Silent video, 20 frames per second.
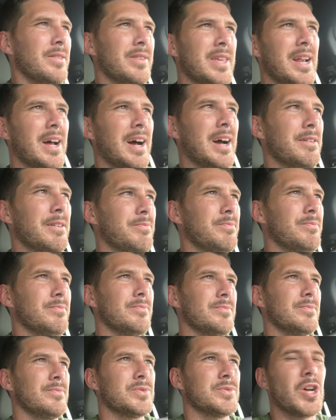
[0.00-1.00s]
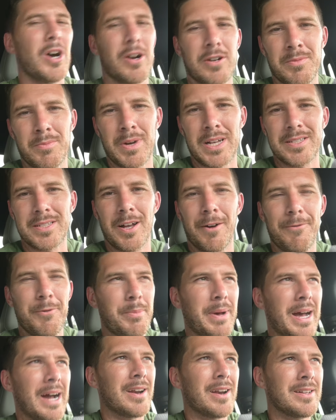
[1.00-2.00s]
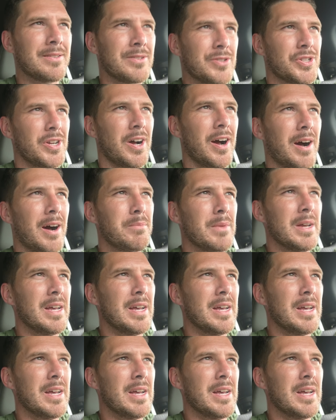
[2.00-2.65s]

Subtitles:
I talk to myself about in the shop.